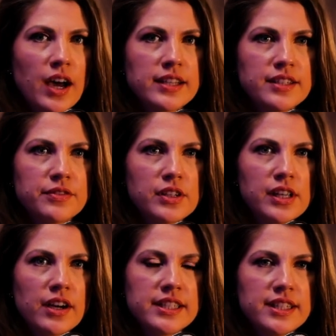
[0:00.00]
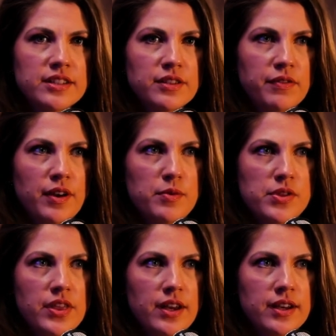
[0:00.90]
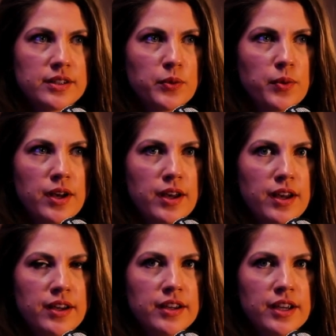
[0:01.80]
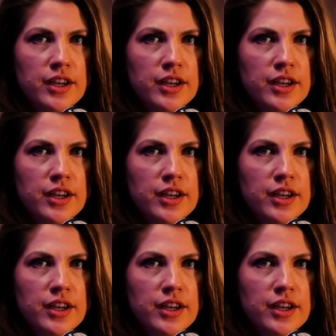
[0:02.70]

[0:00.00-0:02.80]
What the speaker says: I definitely identify with that, where